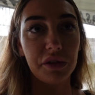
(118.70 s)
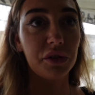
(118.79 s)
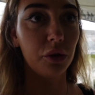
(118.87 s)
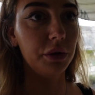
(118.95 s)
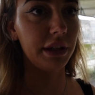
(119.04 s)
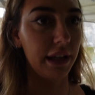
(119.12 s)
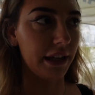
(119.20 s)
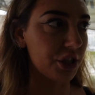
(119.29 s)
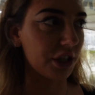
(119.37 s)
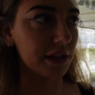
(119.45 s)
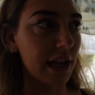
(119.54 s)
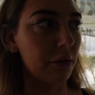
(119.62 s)
so
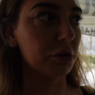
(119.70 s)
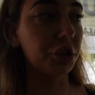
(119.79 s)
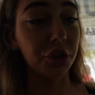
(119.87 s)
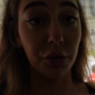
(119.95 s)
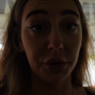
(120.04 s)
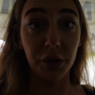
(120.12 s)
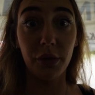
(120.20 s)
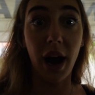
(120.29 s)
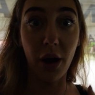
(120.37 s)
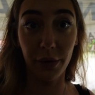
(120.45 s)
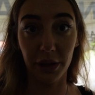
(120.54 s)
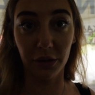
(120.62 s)
delicious. I will show you
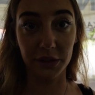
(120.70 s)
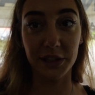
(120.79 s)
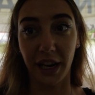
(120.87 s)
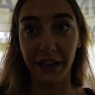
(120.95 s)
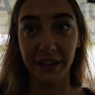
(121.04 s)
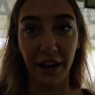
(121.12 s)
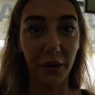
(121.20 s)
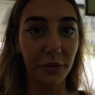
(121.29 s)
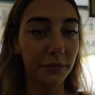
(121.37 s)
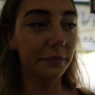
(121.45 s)
how it looks like now.